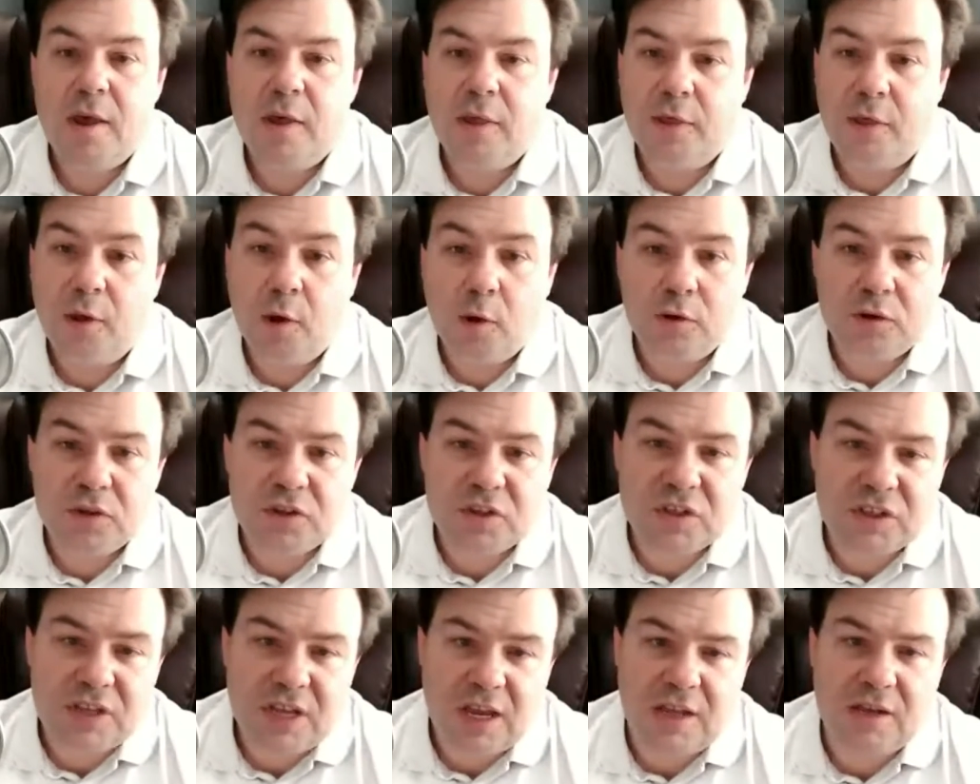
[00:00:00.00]

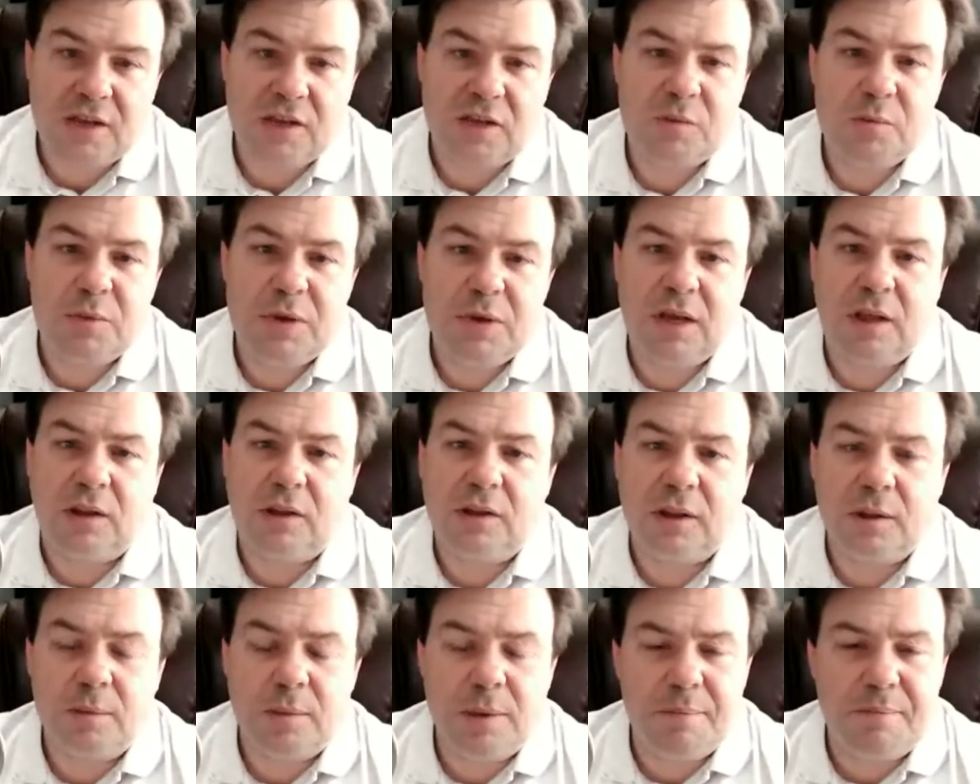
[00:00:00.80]
Those tend to be a
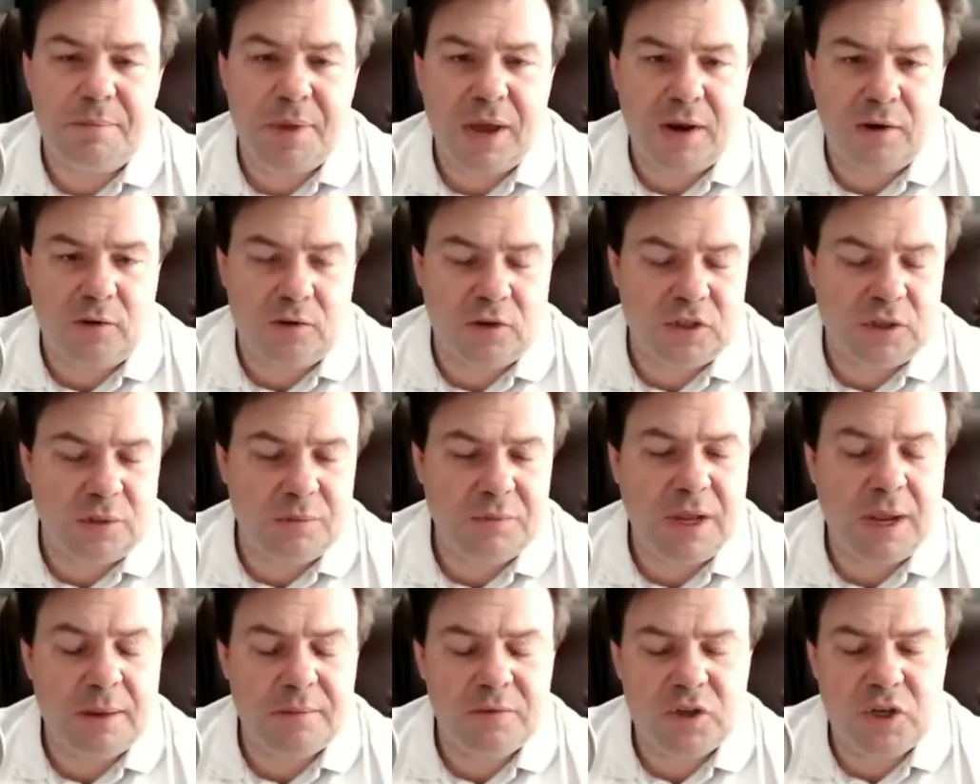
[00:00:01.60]
little bit better.
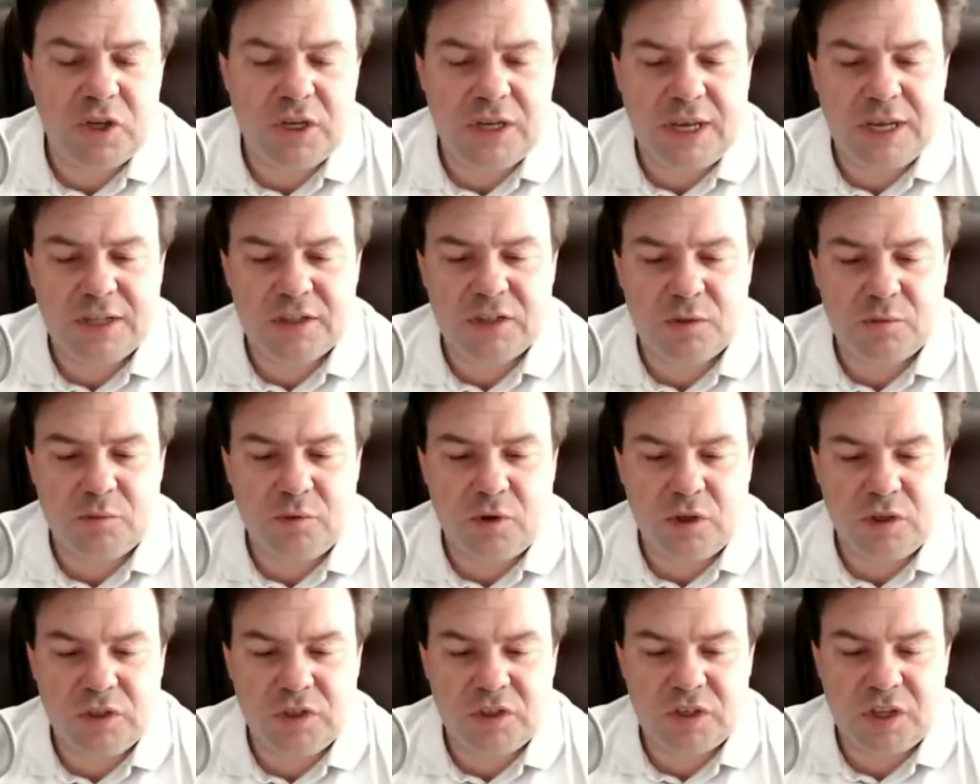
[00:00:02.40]
Sometimes you can get some
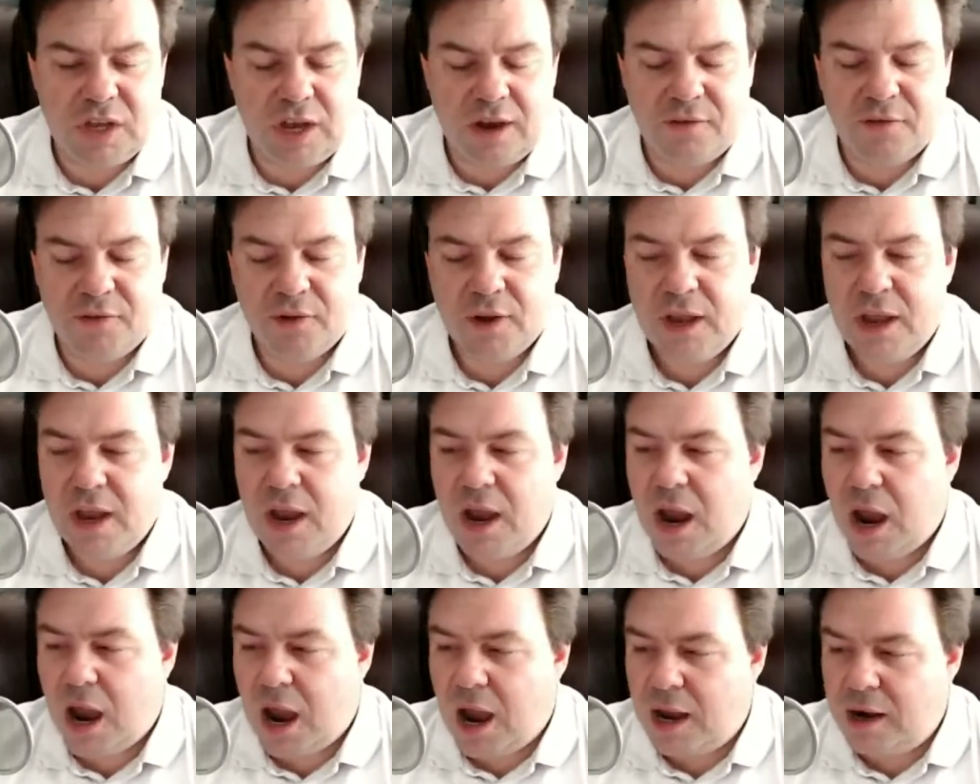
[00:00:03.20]
good stuff
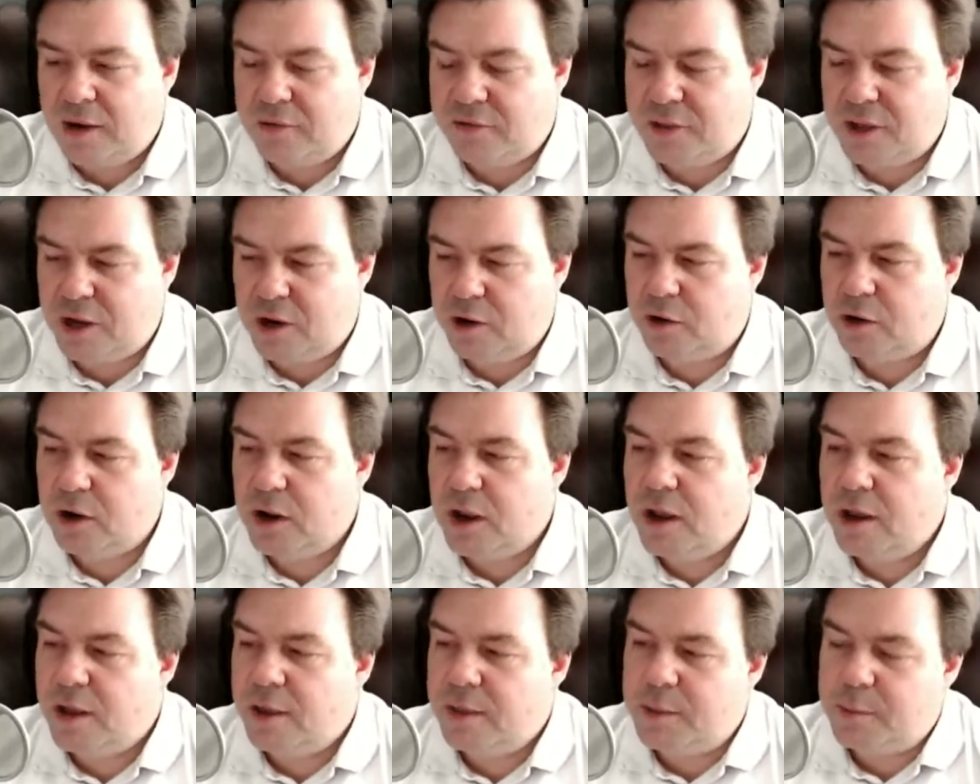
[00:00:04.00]
out of there.
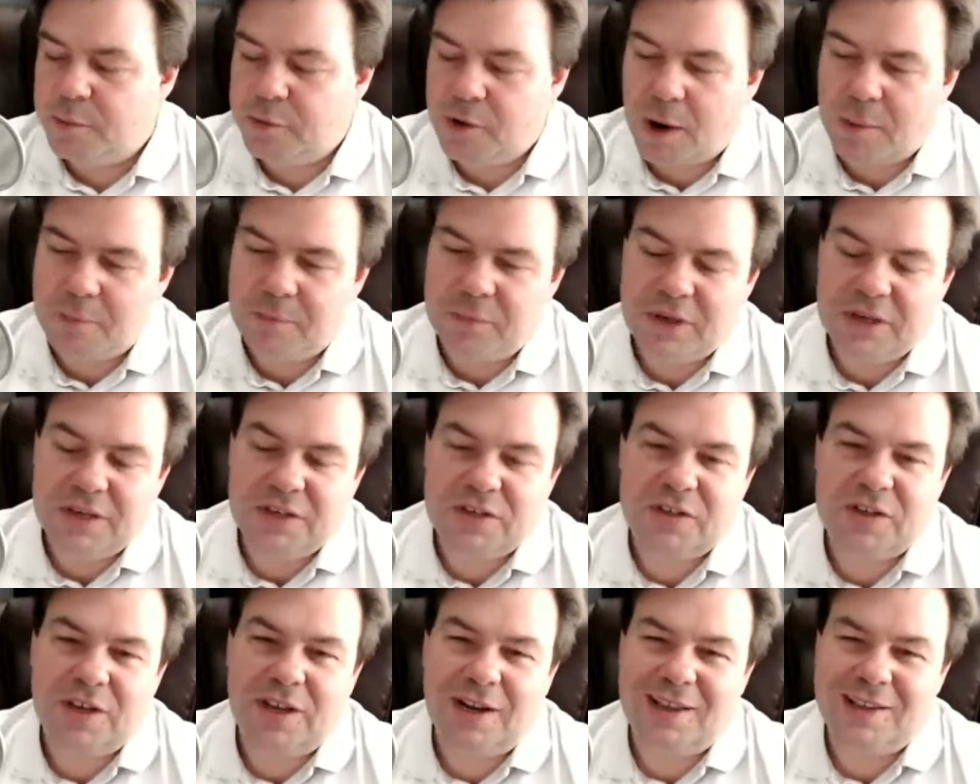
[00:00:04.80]
But the problem
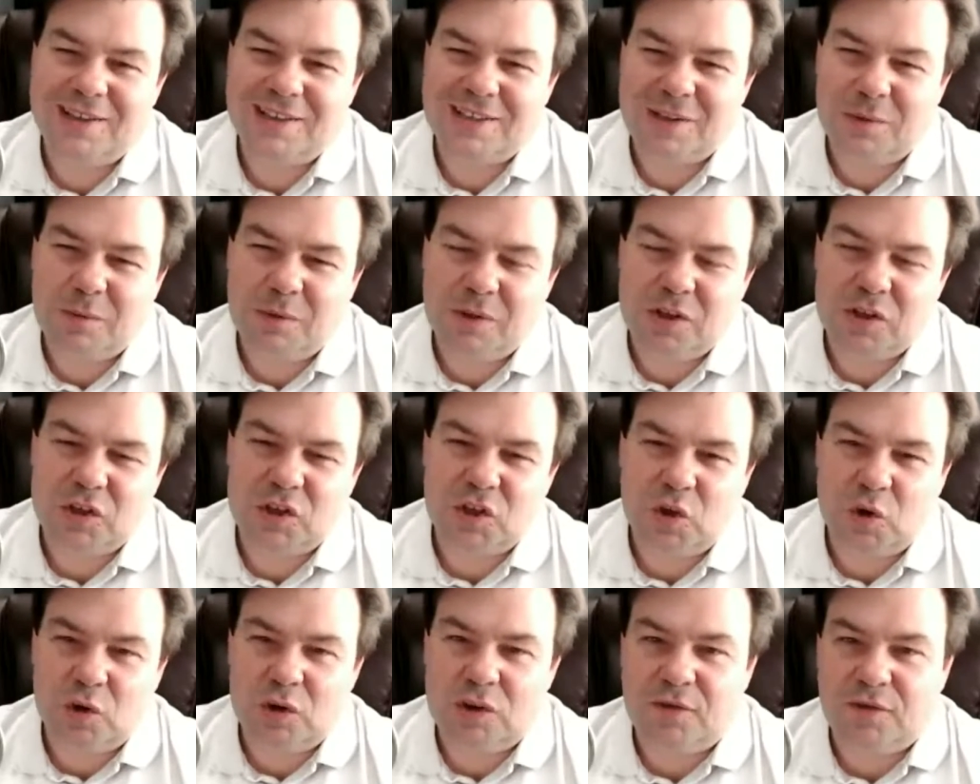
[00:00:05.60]
is, some of the
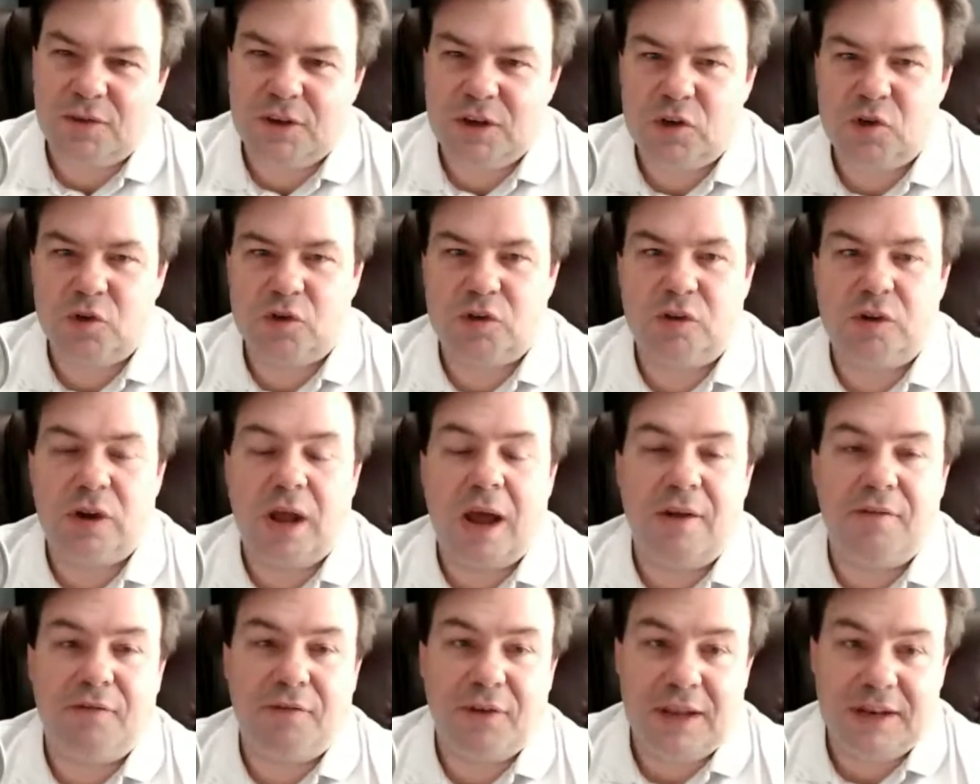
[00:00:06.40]
search features are
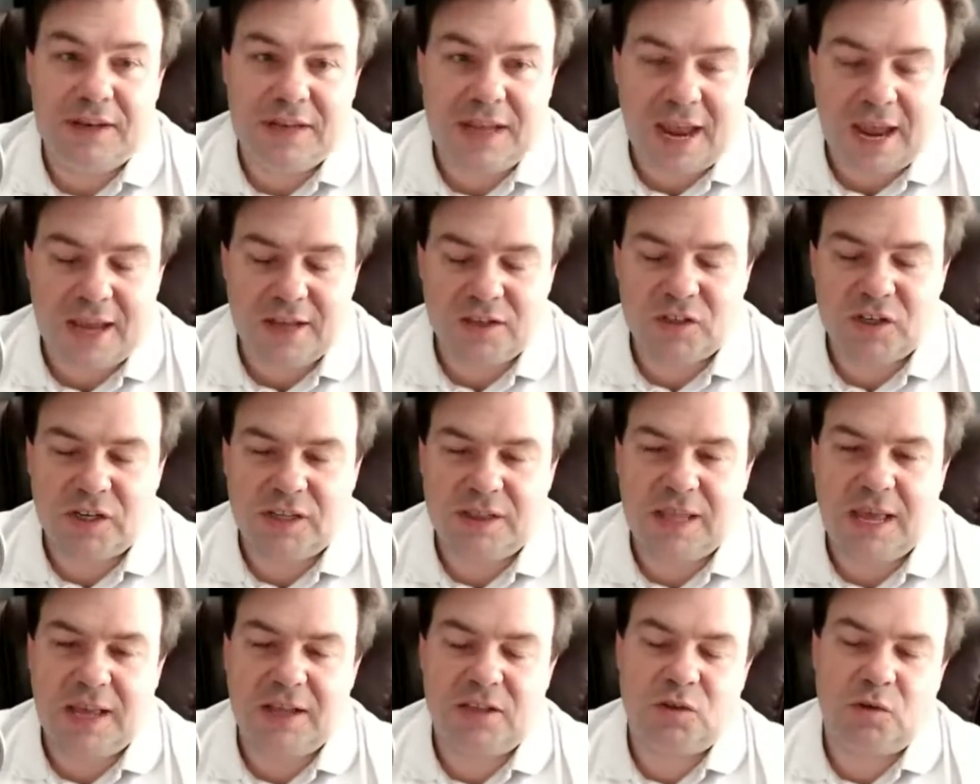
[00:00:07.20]
not fantastic
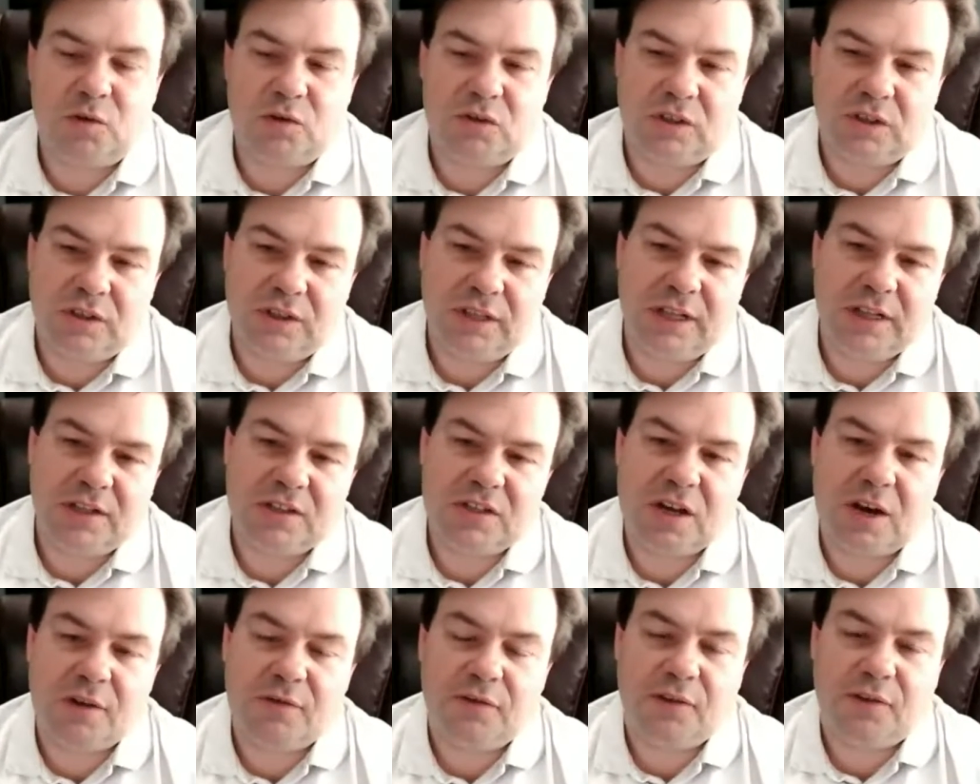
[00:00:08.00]
in that, so it's a little
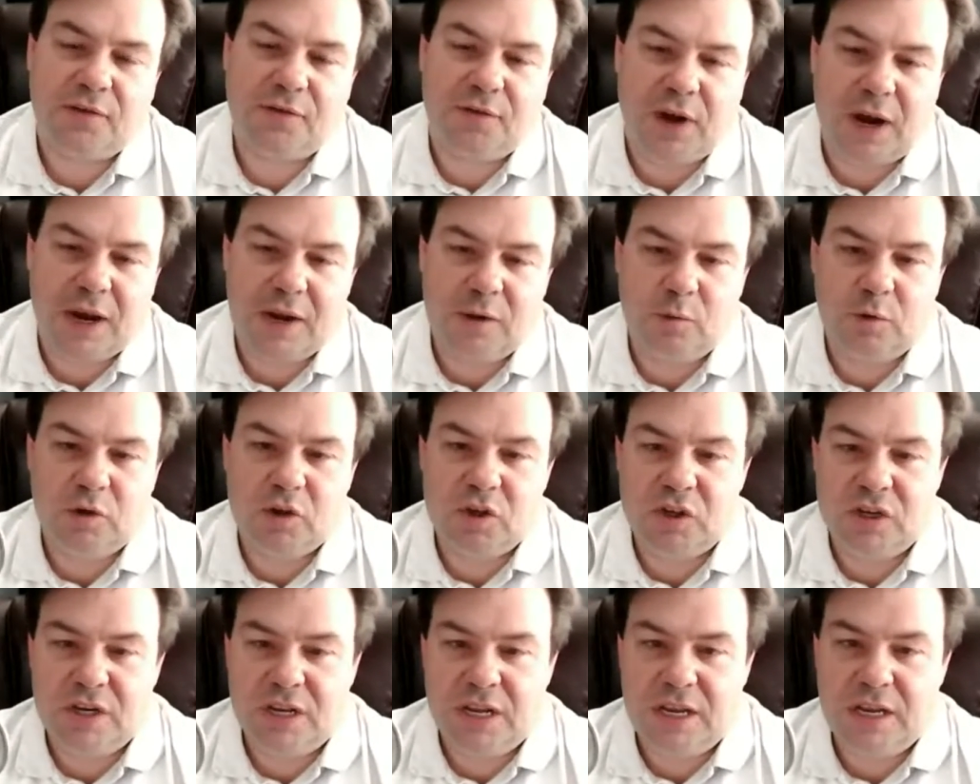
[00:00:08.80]
tough to find what
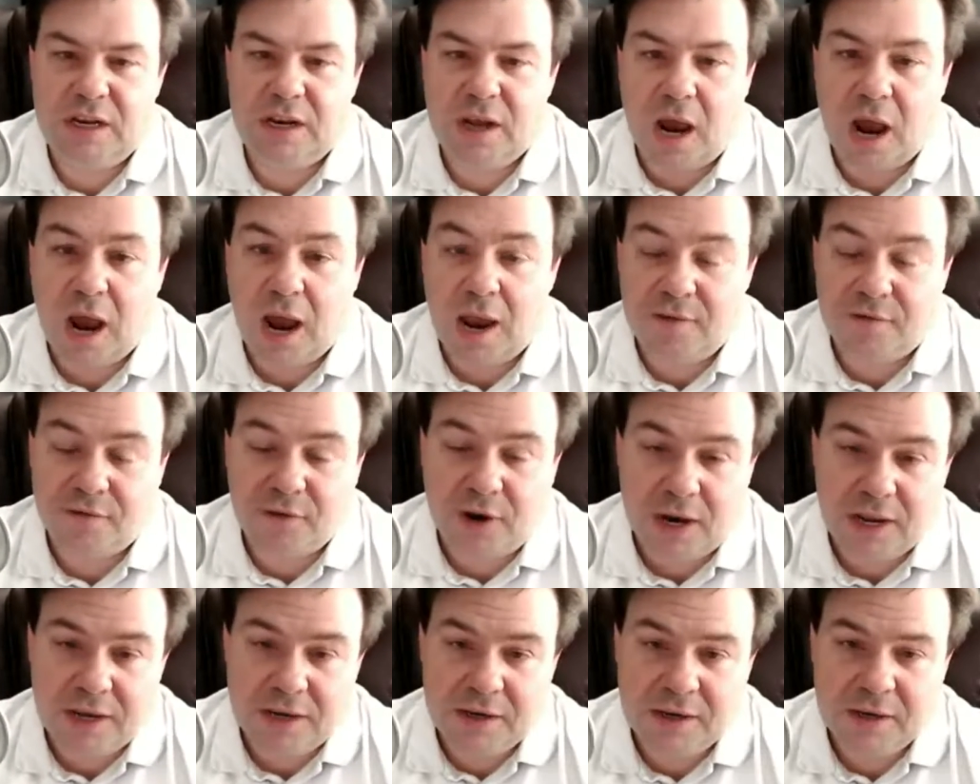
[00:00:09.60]
you need, I
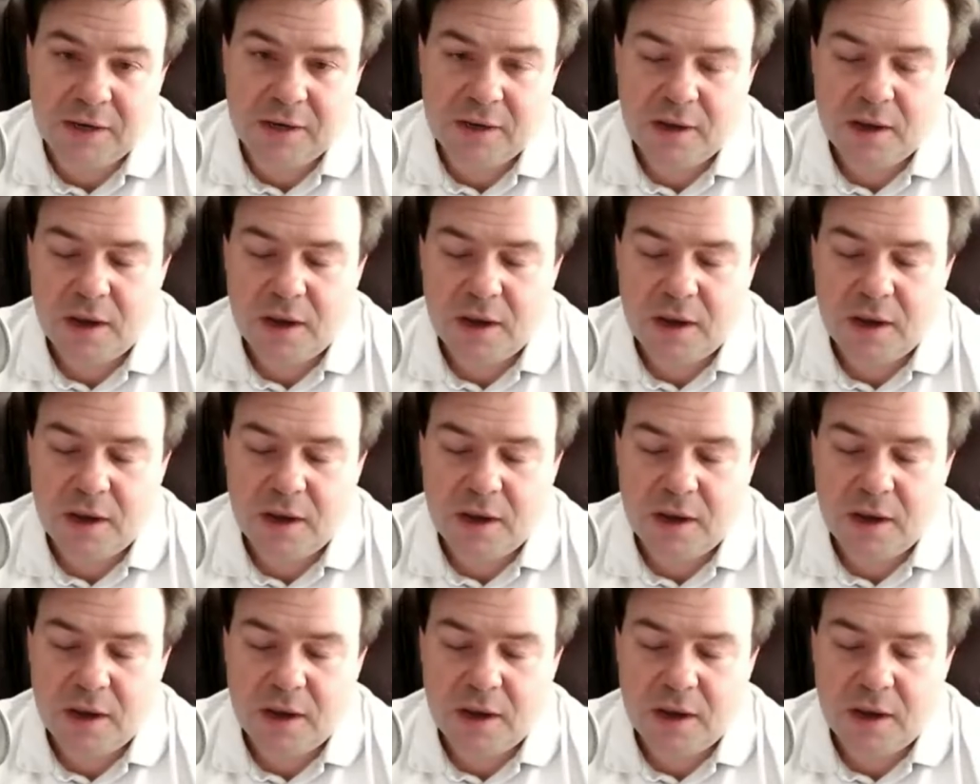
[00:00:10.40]
find.